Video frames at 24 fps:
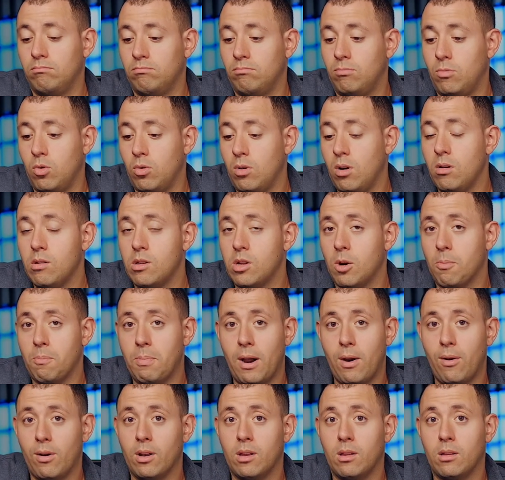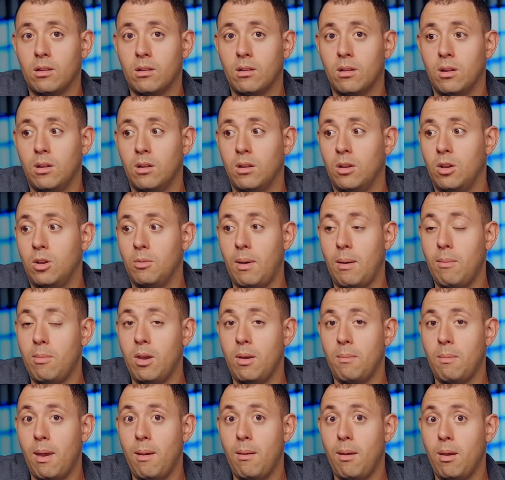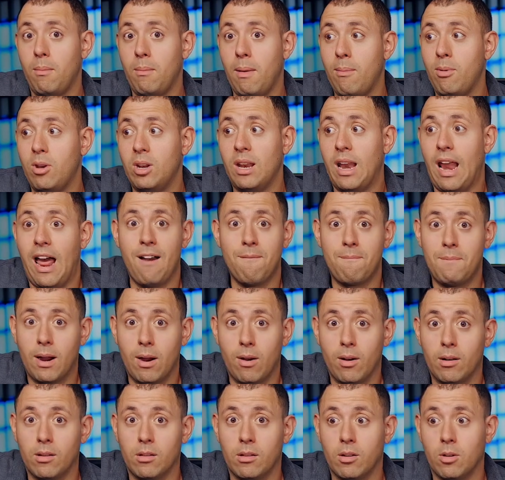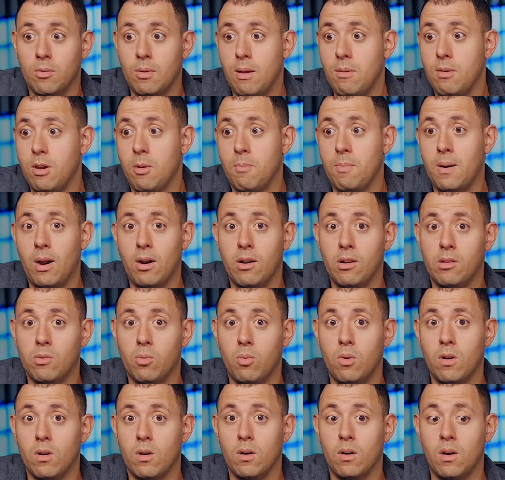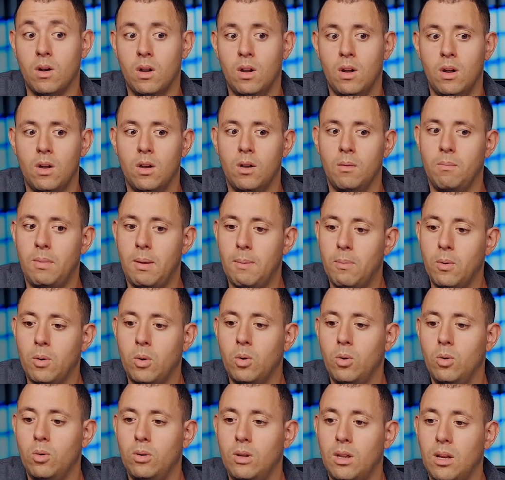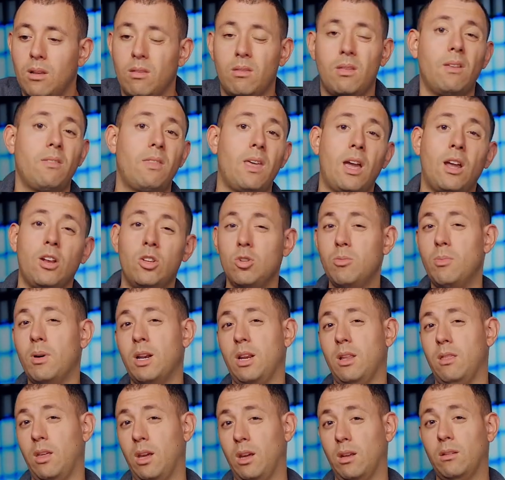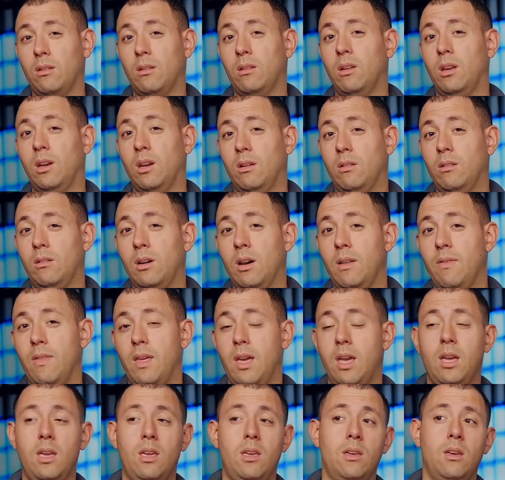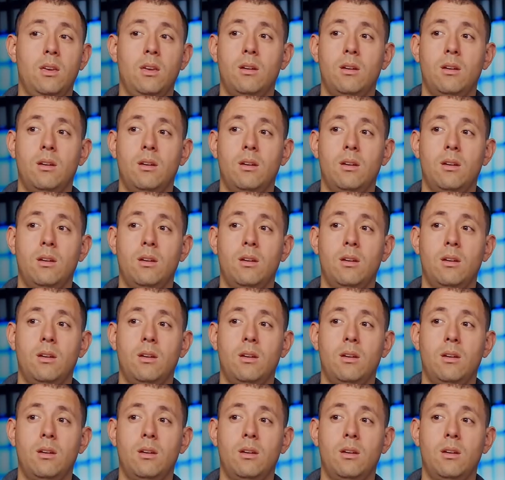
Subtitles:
who knows, your parents, maybe you didn't have parents, or maybe your parents were people who didn't think they could do many things, you know, and they